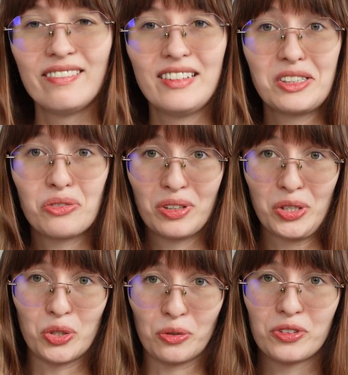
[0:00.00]
It's really
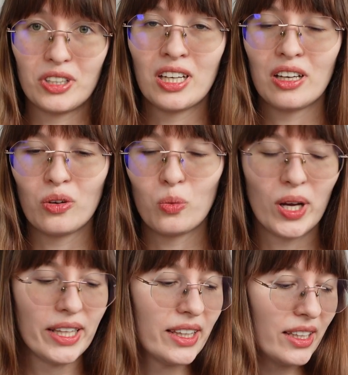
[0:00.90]
soft.
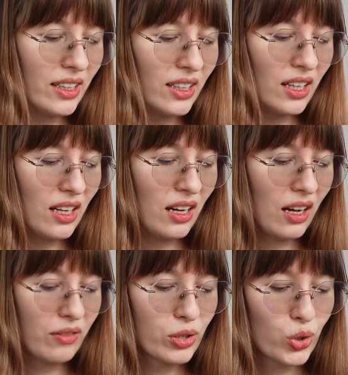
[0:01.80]
When
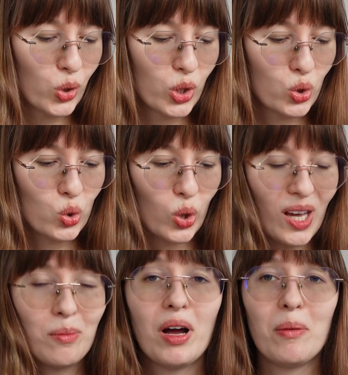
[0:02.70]
I was talking to
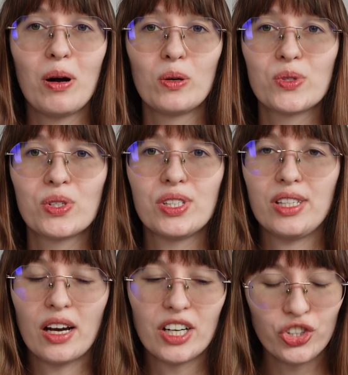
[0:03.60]
Emma about this
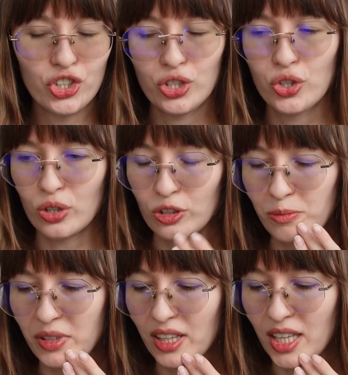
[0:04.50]
yarn, she told
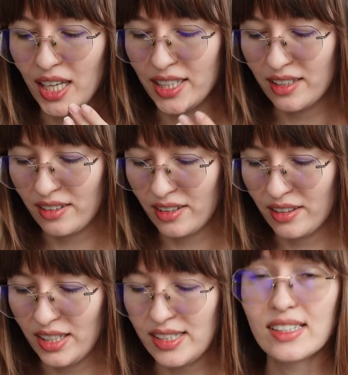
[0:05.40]
me that
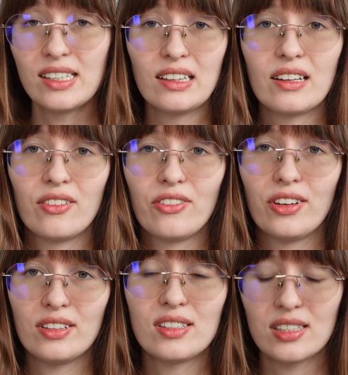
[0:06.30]
this silk
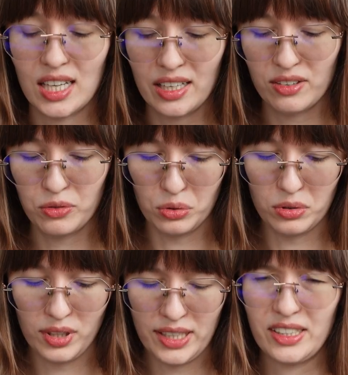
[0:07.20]
feels like
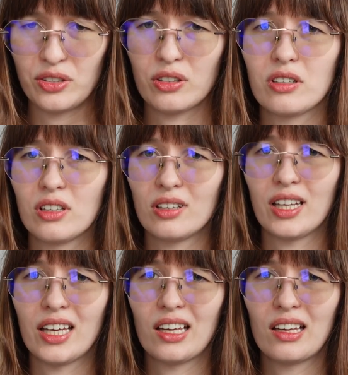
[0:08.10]
wool, and I told her
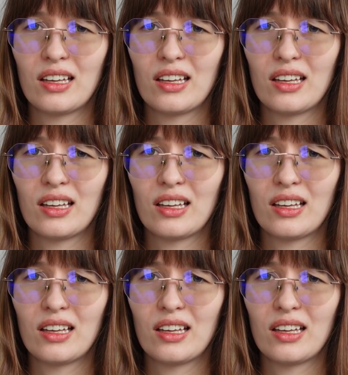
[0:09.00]
like